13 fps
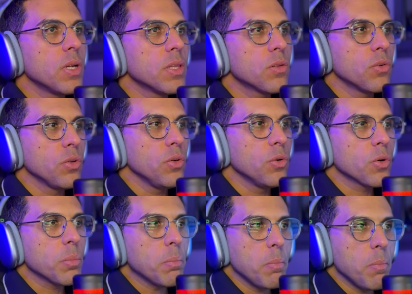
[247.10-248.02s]
it on
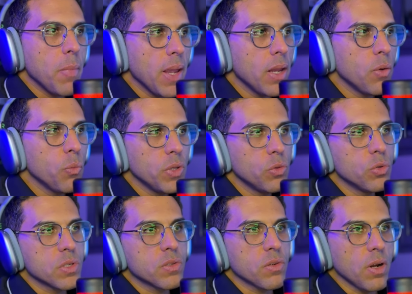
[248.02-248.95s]
your main
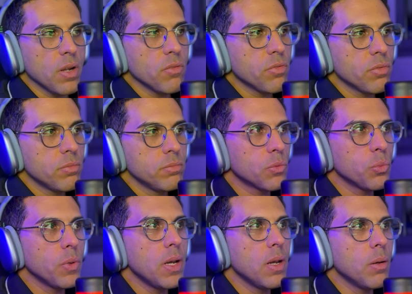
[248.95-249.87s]
Windows drive. It
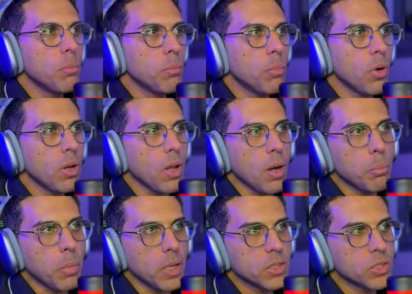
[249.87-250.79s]
will pull a
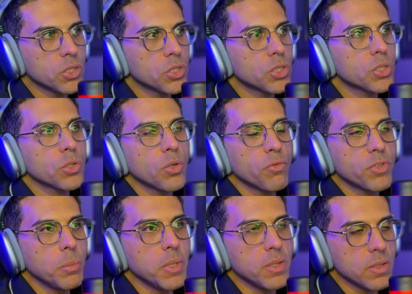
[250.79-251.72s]
bunch of
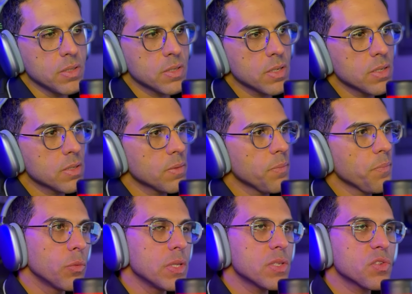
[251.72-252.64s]
dependencies.
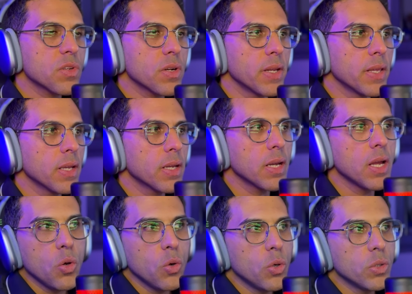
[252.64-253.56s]
Once running,
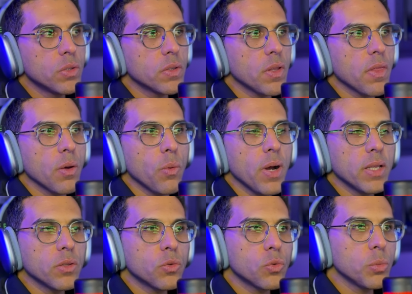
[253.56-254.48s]
load the
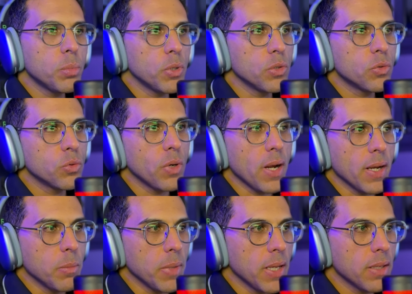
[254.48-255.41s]
Wan.2
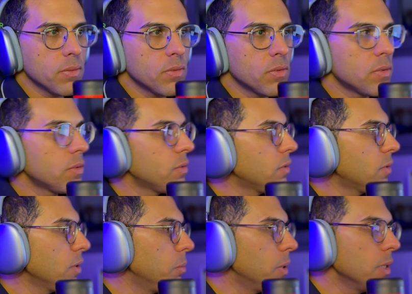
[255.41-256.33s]
animate
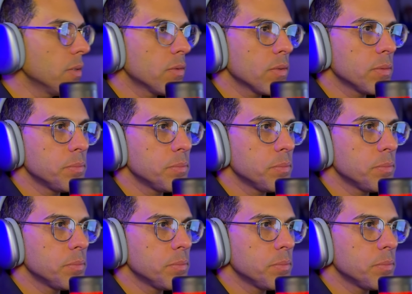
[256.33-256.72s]
template.